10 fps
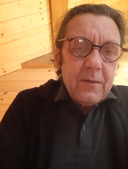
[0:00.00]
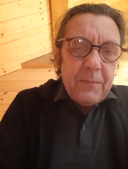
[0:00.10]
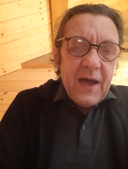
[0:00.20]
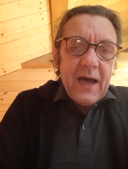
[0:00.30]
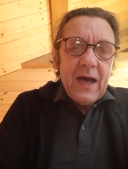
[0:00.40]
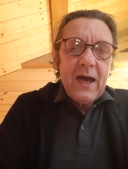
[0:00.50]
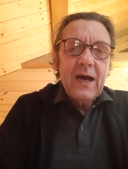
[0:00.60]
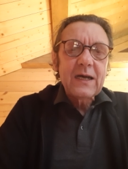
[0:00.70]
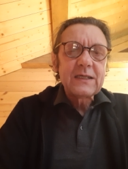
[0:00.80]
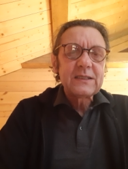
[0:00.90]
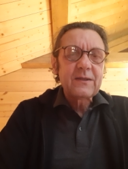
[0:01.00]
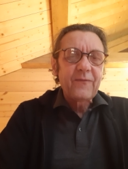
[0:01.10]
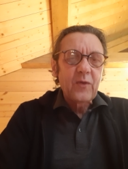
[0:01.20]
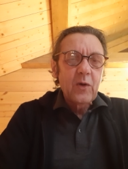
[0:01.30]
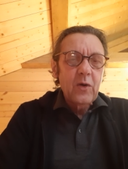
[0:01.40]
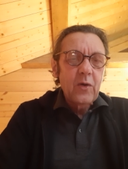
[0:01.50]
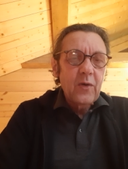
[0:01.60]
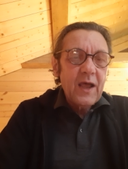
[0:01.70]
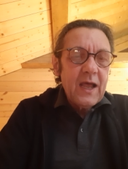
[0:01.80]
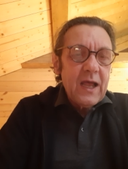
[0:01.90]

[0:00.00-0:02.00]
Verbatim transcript: past forever.